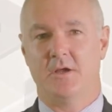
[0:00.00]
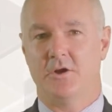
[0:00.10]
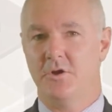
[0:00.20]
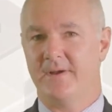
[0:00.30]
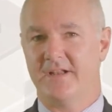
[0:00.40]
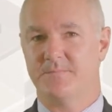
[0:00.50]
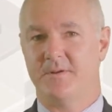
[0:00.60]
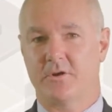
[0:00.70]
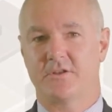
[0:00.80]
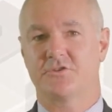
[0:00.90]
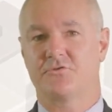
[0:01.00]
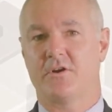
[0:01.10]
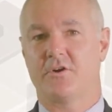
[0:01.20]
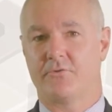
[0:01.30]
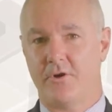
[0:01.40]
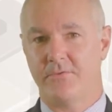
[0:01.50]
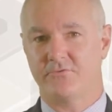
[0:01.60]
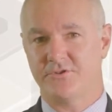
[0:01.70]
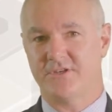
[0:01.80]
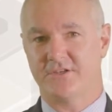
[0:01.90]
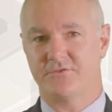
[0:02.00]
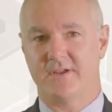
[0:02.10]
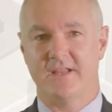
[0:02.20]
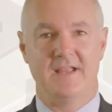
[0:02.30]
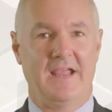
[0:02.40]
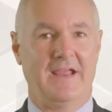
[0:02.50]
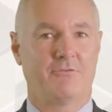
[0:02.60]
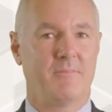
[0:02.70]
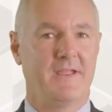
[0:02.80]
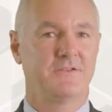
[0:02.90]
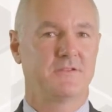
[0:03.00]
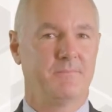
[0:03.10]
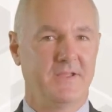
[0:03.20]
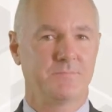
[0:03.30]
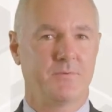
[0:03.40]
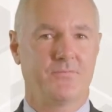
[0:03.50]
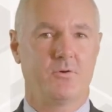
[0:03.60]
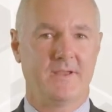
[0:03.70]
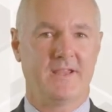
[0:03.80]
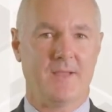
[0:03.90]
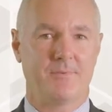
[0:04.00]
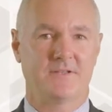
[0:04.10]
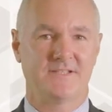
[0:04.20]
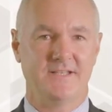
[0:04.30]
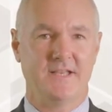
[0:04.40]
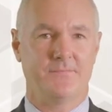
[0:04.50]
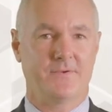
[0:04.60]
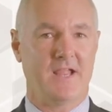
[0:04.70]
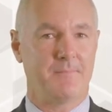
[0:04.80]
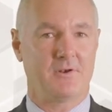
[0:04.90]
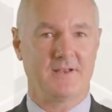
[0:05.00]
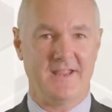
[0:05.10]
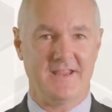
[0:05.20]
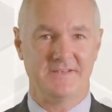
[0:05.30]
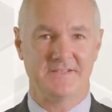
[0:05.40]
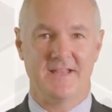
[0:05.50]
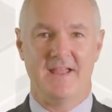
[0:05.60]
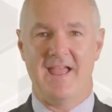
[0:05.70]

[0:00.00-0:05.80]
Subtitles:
Hobart's been on a strong growth trajectory and remains the best performing capital city for capital gains.